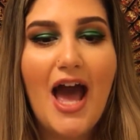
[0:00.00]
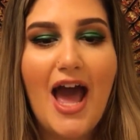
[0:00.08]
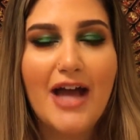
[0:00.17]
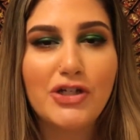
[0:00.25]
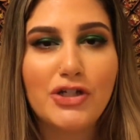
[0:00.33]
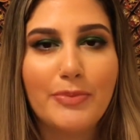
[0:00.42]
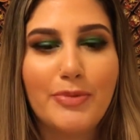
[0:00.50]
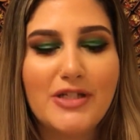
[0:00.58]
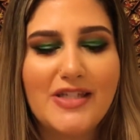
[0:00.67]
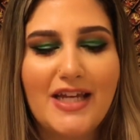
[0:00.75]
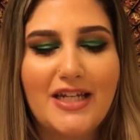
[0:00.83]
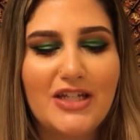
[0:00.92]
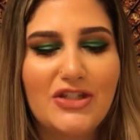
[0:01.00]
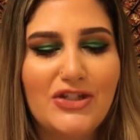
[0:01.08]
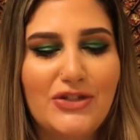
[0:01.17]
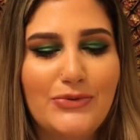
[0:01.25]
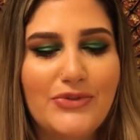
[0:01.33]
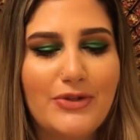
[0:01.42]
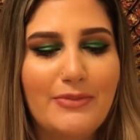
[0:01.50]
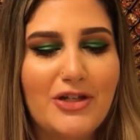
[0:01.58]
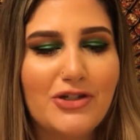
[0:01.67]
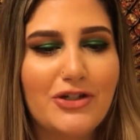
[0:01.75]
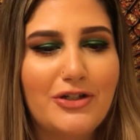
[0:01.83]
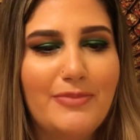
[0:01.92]
extra pertaining to you, so make
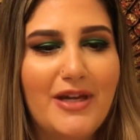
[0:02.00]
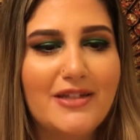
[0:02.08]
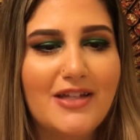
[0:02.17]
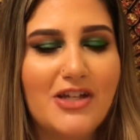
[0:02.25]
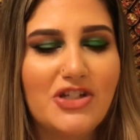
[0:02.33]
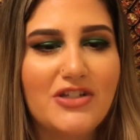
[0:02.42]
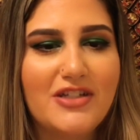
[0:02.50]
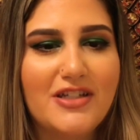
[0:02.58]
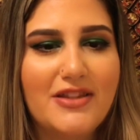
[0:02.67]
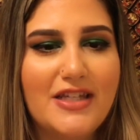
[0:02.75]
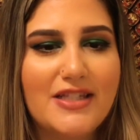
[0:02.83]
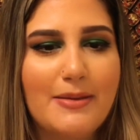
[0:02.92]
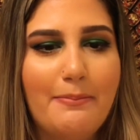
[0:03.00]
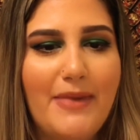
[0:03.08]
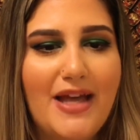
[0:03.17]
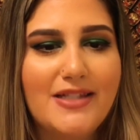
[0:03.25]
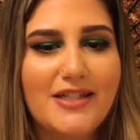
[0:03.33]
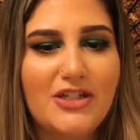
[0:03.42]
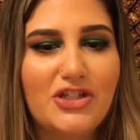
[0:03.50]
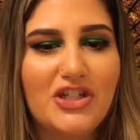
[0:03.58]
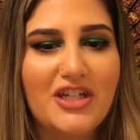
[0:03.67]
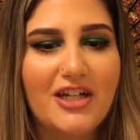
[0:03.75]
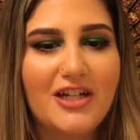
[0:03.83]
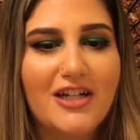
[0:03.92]
sure you pay attention to this message
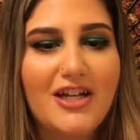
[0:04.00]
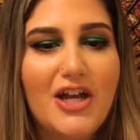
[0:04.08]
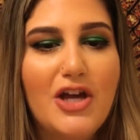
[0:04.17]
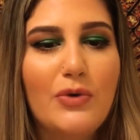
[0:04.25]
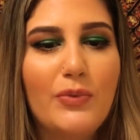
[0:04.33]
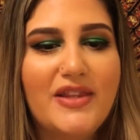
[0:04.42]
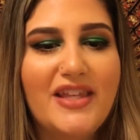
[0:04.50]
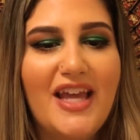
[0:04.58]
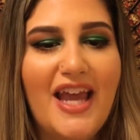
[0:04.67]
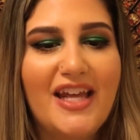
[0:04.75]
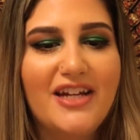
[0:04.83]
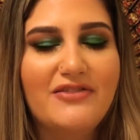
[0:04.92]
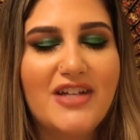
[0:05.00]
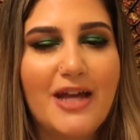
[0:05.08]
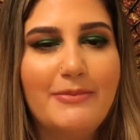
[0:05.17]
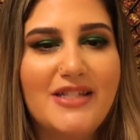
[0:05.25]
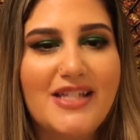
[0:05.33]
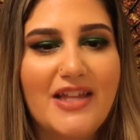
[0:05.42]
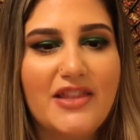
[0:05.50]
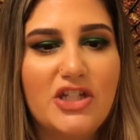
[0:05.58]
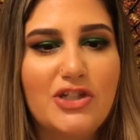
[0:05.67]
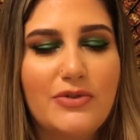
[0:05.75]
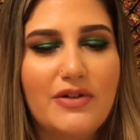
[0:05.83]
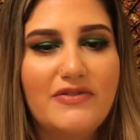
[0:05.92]
here. With the 8 of Diamonds and the
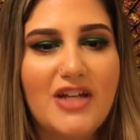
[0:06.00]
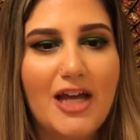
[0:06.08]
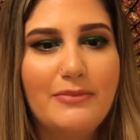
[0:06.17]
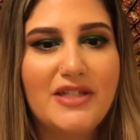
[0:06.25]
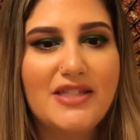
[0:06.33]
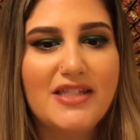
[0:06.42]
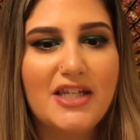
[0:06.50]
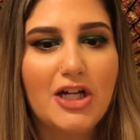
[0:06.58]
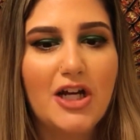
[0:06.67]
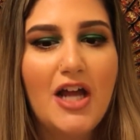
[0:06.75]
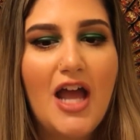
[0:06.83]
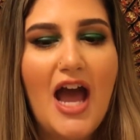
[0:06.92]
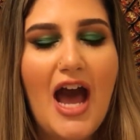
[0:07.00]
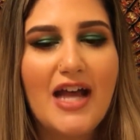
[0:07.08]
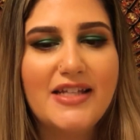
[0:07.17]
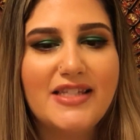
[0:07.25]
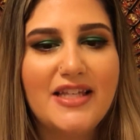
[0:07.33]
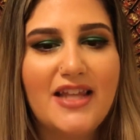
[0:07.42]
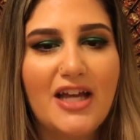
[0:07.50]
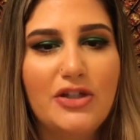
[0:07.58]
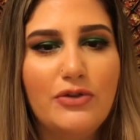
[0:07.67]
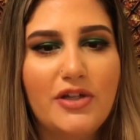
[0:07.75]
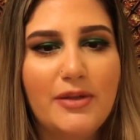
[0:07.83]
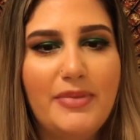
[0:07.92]
2 of Diamonds here, I see that
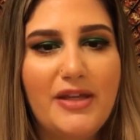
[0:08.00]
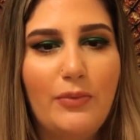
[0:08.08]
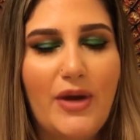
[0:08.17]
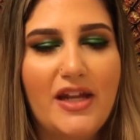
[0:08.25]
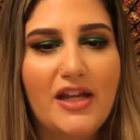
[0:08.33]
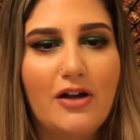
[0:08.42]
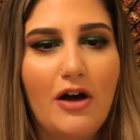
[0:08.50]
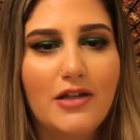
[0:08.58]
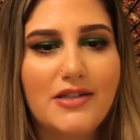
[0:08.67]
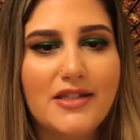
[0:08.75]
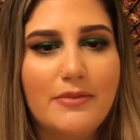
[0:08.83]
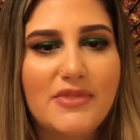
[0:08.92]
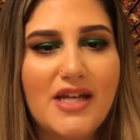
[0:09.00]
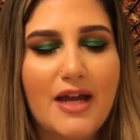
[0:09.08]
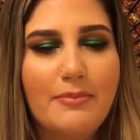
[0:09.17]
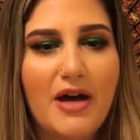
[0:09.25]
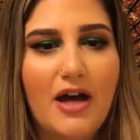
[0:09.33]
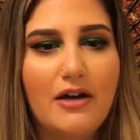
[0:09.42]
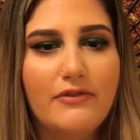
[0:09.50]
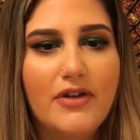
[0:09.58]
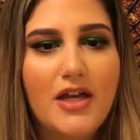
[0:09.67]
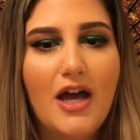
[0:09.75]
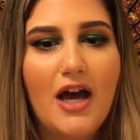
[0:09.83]
you could be waiting on some type of